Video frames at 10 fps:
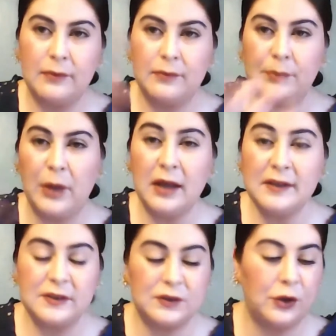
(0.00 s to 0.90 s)
box,
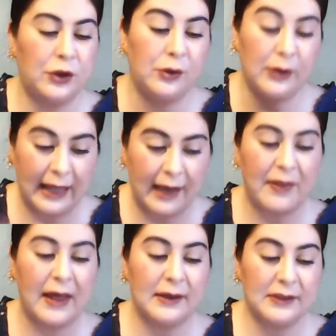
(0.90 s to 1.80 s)
so you can have that
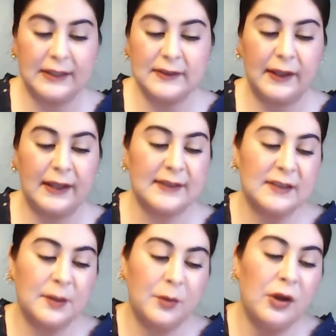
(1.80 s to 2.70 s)
easily
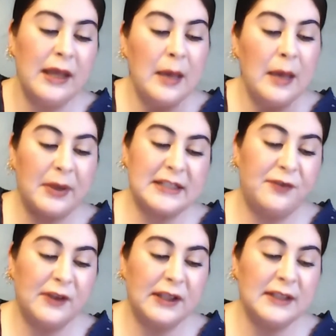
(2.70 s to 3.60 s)
accessible. But it's
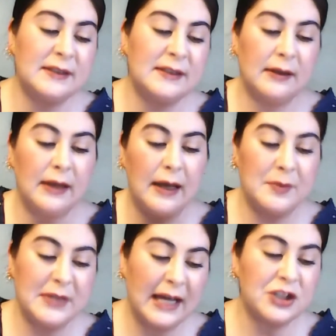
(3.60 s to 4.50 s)

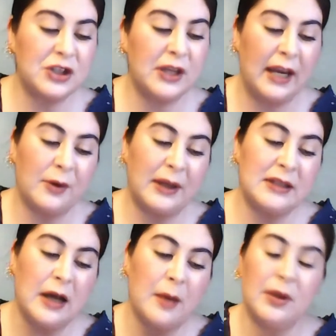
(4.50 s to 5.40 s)

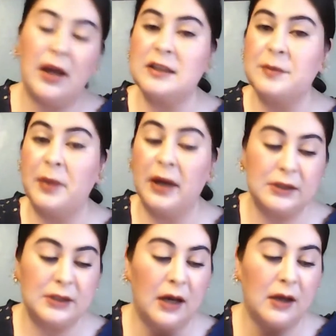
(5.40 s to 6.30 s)

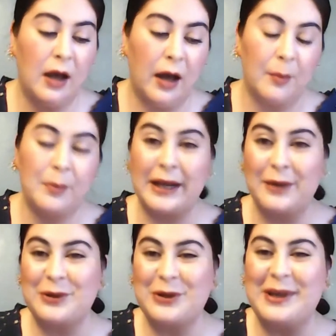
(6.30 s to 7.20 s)
phyllis-carey.blogspot.com. But I will
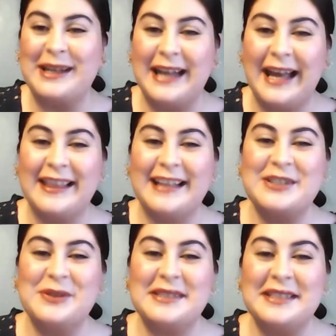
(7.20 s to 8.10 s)
go ahead and add that so
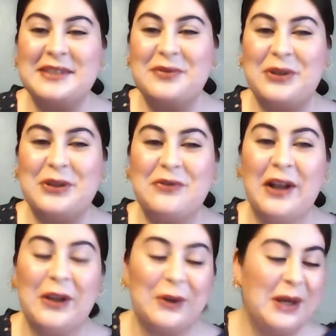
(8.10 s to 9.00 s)
it's easy for you to
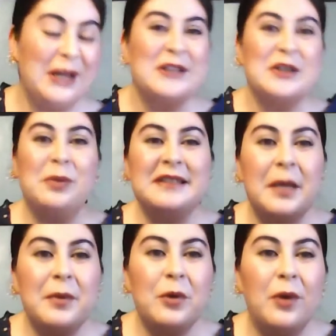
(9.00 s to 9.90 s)
follow. So please help me
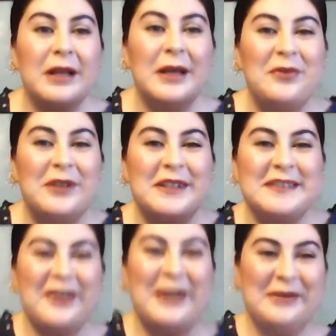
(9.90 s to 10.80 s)
welcome Phyllis
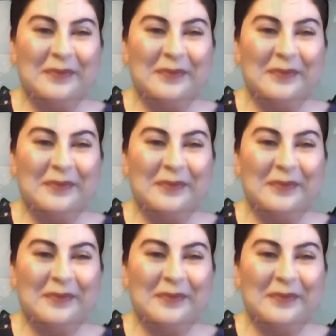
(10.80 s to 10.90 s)
Carey.